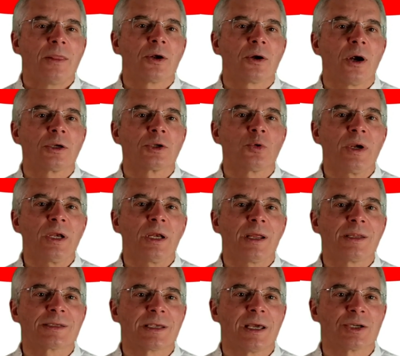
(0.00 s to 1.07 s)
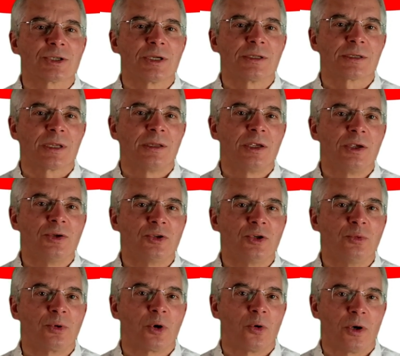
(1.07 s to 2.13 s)
There are 29 sessions in the
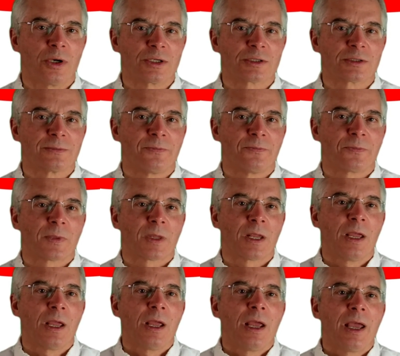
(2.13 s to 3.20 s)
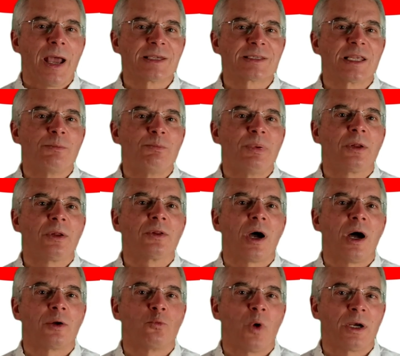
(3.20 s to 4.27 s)
YouTube course. As they build
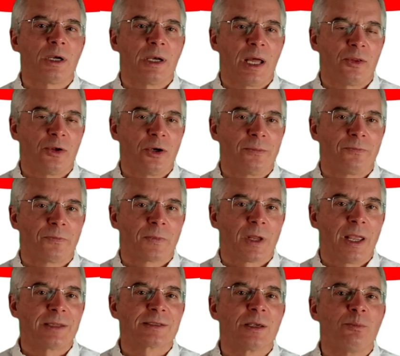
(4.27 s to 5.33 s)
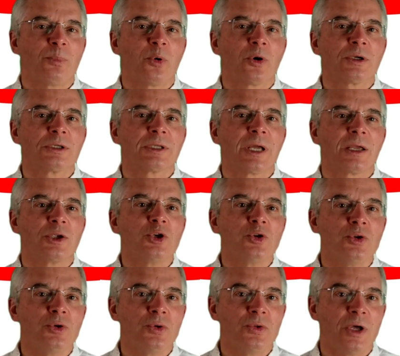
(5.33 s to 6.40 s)
on one another, it's important that you
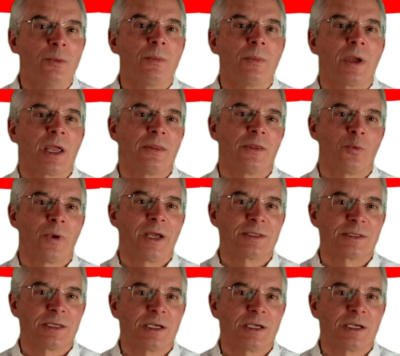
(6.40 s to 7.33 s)
do them in the right